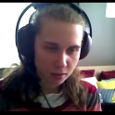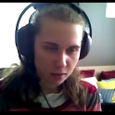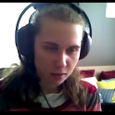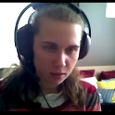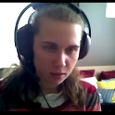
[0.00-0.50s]

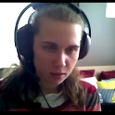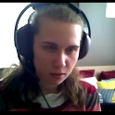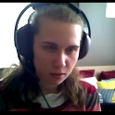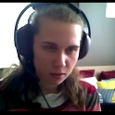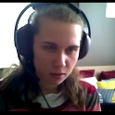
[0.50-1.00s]

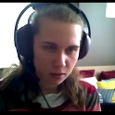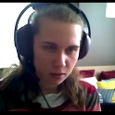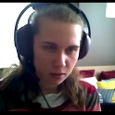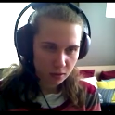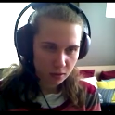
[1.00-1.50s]

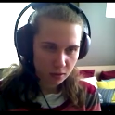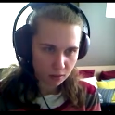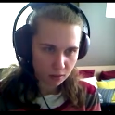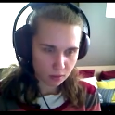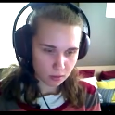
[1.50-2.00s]

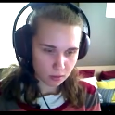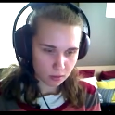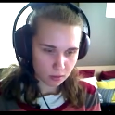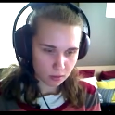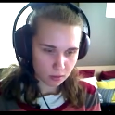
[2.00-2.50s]
Nothing is said.